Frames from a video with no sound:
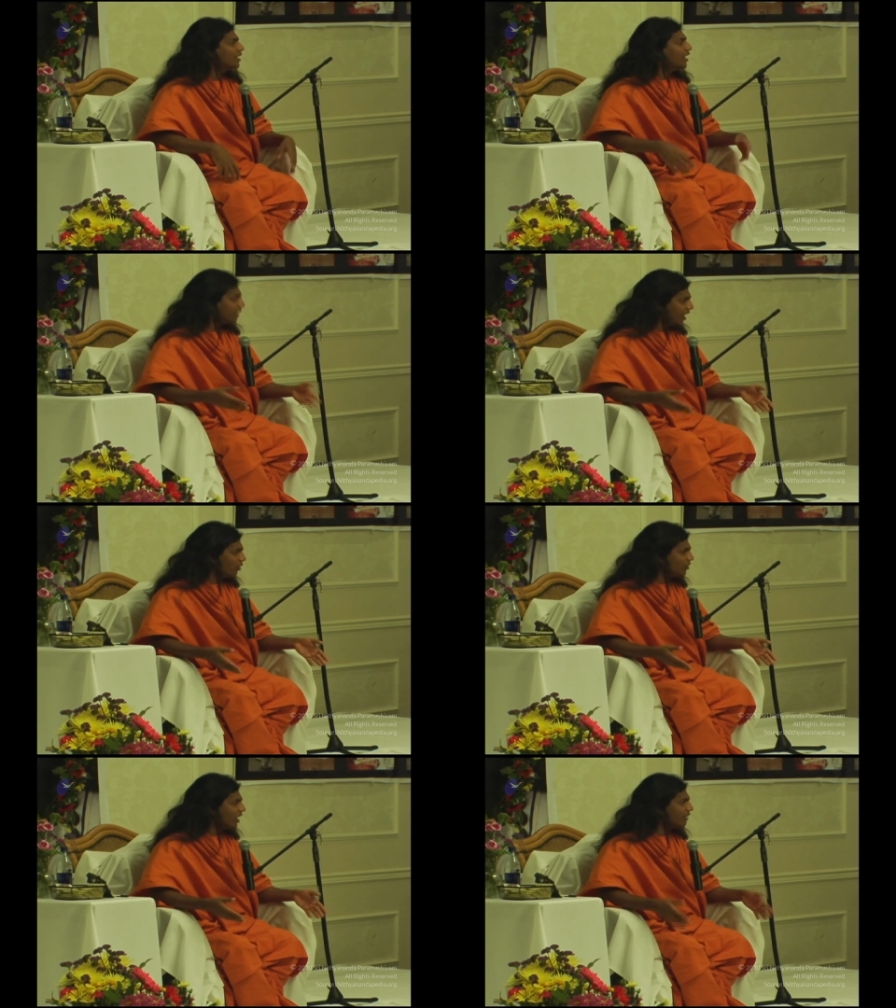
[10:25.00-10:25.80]

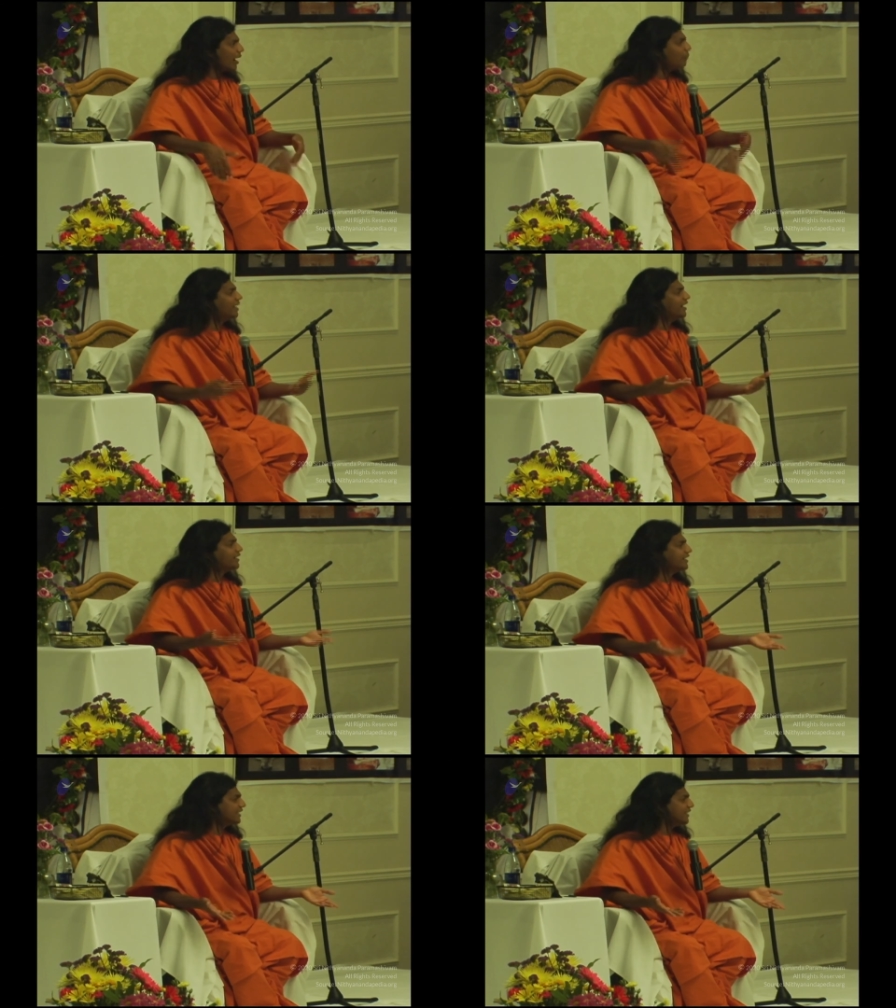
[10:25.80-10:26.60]
Now you have
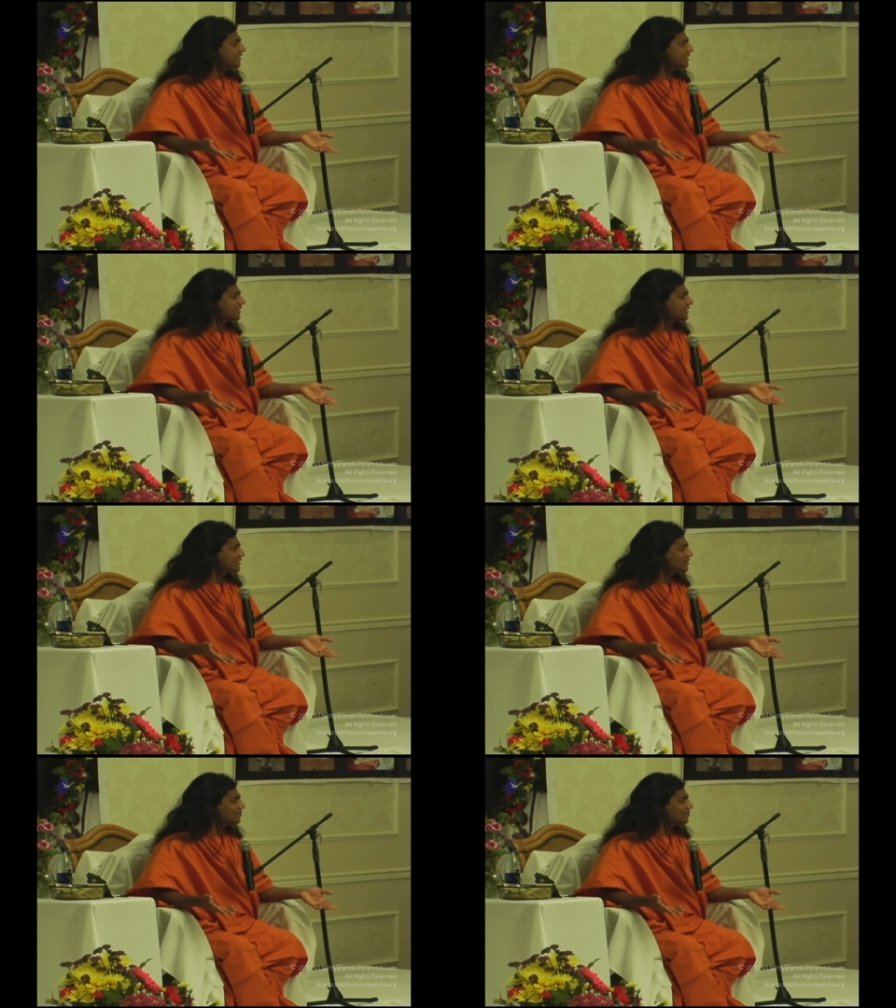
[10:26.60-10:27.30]
updated intelligence.